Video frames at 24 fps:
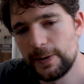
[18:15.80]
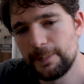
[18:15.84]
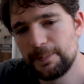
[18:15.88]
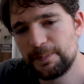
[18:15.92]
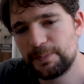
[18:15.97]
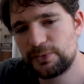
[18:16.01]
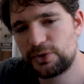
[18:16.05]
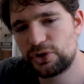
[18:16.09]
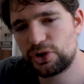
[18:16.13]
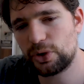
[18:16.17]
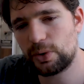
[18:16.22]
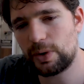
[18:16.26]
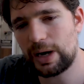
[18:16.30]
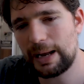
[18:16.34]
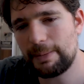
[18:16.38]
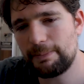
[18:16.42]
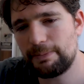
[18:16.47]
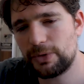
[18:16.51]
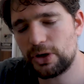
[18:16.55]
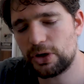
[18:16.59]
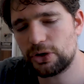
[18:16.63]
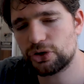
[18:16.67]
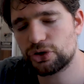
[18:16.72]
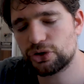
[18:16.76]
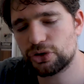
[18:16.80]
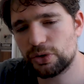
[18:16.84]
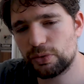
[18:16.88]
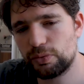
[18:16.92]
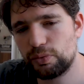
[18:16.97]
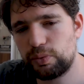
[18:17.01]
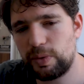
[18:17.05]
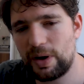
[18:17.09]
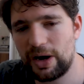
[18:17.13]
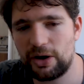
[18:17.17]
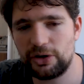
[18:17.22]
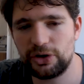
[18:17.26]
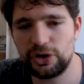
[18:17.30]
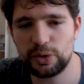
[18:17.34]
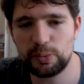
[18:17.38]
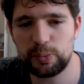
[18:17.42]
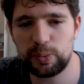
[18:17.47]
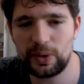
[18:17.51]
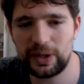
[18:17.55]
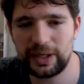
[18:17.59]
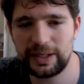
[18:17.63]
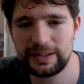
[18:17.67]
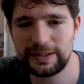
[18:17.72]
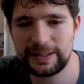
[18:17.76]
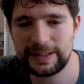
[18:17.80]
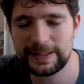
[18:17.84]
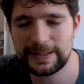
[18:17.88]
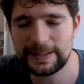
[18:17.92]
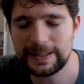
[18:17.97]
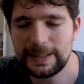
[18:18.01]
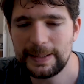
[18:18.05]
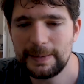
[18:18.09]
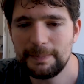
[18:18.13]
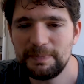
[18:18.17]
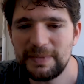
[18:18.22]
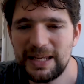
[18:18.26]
So I'm not sure where you're playing this.